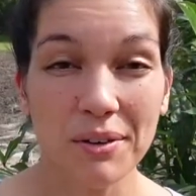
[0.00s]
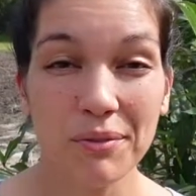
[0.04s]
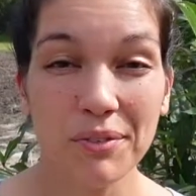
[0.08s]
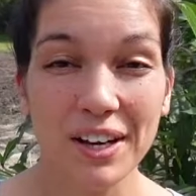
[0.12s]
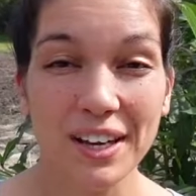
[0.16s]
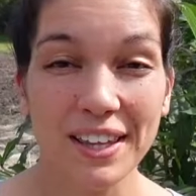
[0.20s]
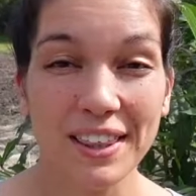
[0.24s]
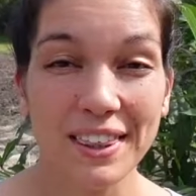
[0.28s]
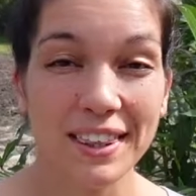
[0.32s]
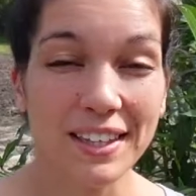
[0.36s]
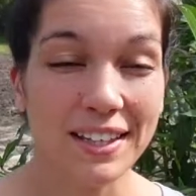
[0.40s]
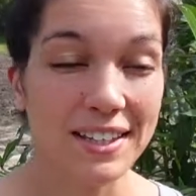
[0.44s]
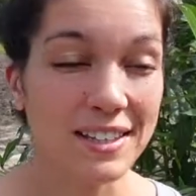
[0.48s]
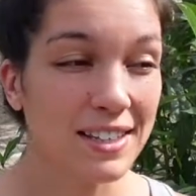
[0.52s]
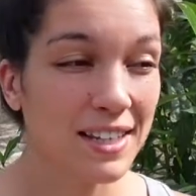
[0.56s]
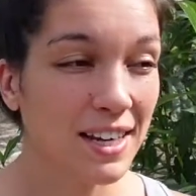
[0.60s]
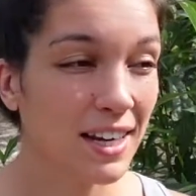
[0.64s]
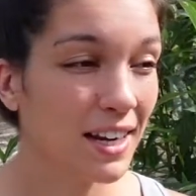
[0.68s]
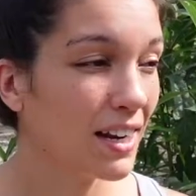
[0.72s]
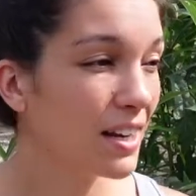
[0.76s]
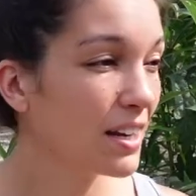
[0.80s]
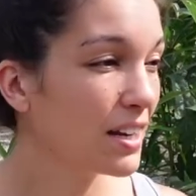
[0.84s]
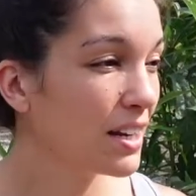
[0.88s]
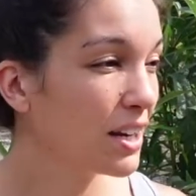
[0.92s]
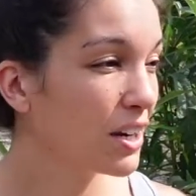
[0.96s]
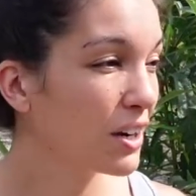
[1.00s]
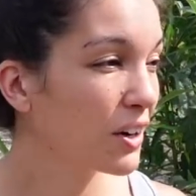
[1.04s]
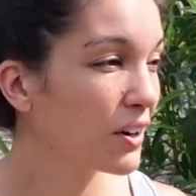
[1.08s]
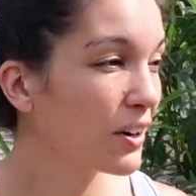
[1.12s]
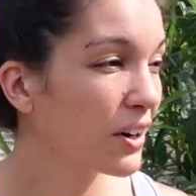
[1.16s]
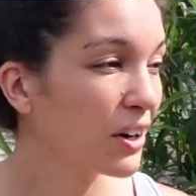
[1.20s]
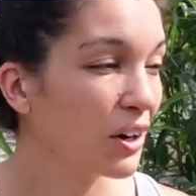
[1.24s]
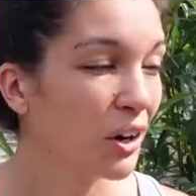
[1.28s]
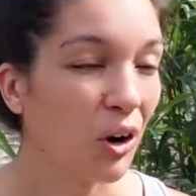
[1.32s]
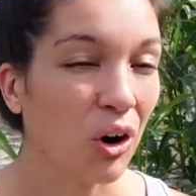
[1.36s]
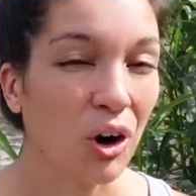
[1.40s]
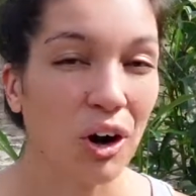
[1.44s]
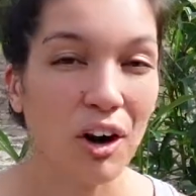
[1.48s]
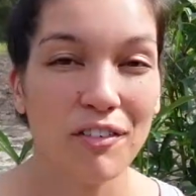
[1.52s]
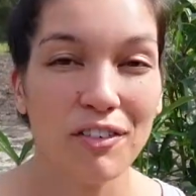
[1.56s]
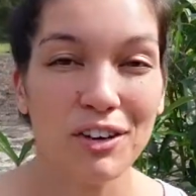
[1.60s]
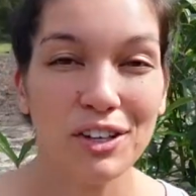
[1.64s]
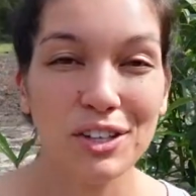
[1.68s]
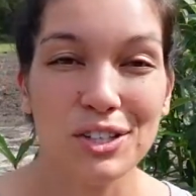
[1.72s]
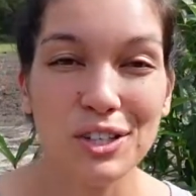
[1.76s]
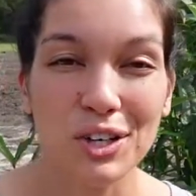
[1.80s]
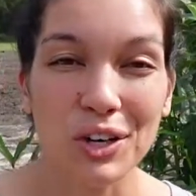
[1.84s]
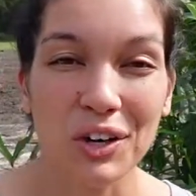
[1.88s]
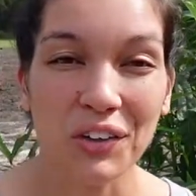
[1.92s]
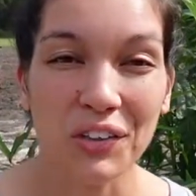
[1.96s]
with, let's get in here and
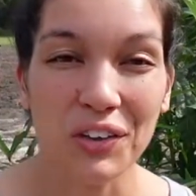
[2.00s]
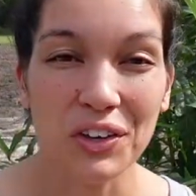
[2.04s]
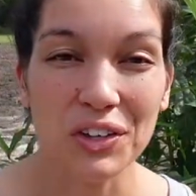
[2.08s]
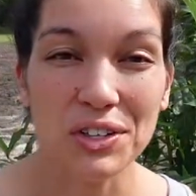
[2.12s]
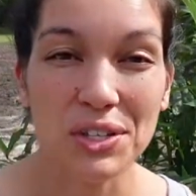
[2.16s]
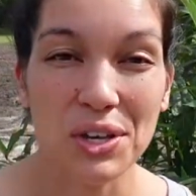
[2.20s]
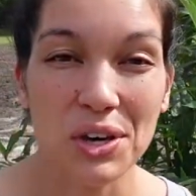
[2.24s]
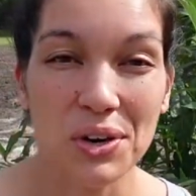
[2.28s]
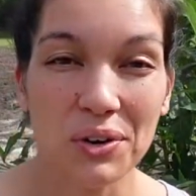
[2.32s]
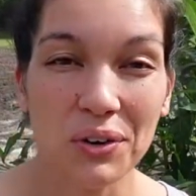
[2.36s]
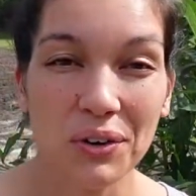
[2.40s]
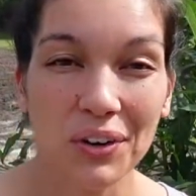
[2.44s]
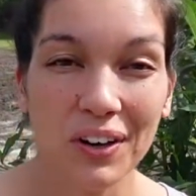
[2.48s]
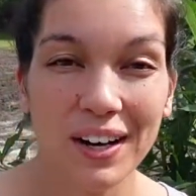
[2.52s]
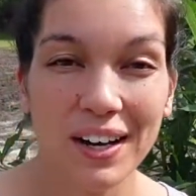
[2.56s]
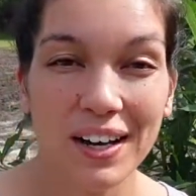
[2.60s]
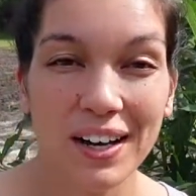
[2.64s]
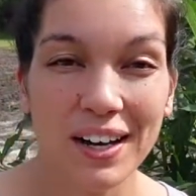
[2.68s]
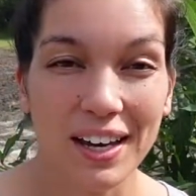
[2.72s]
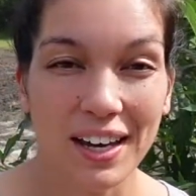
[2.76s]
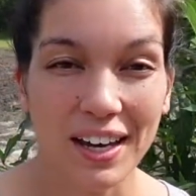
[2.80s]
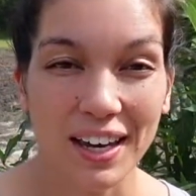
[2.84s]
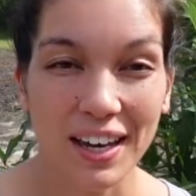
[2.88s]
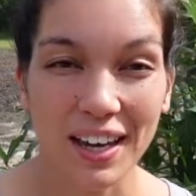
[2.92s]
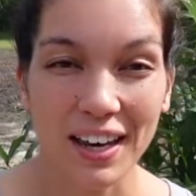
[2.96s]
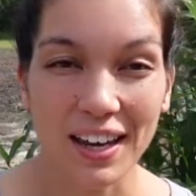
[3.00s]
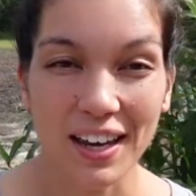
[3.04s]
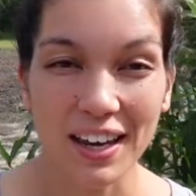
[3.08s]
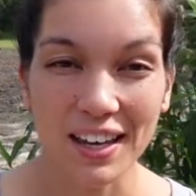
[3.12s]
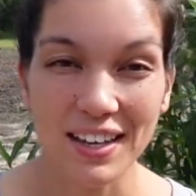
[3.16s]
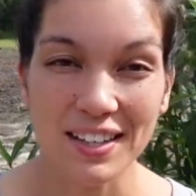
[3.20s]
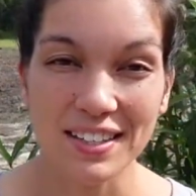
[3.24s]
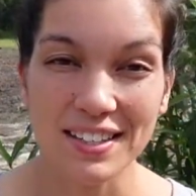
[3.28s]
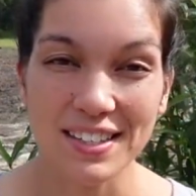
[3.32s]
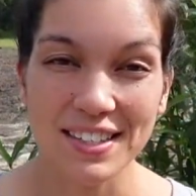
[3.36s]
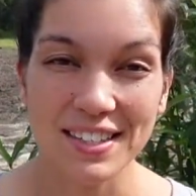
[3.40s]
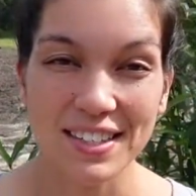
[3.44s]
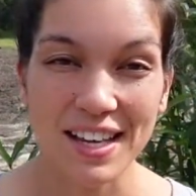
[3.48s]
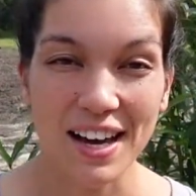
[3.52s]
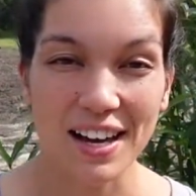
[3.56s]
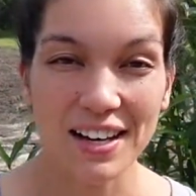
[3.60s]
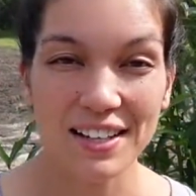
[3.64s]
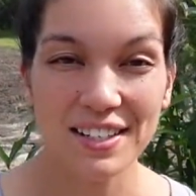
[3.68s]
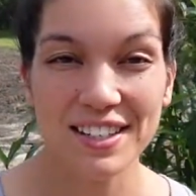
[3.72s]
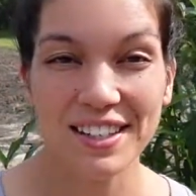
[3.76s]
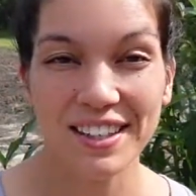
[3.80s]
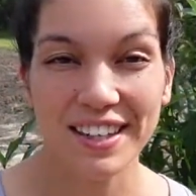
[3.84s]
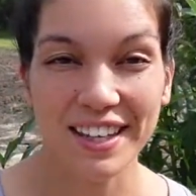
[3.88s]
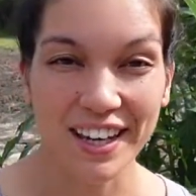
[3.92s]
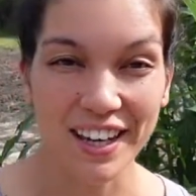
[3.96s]
harvest all this okra and get it inside
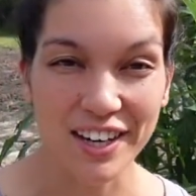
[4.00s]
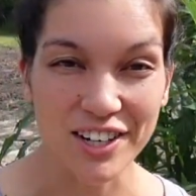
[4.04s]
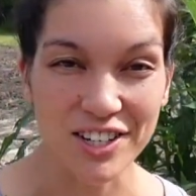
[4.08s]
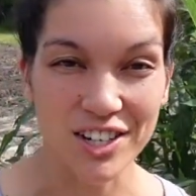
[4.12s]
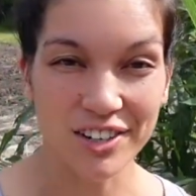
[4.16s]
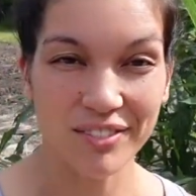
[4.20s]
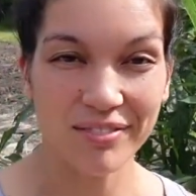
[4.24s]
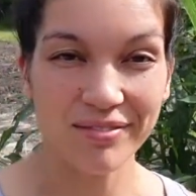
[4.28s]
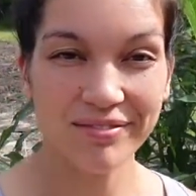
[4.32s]
to the kitchen.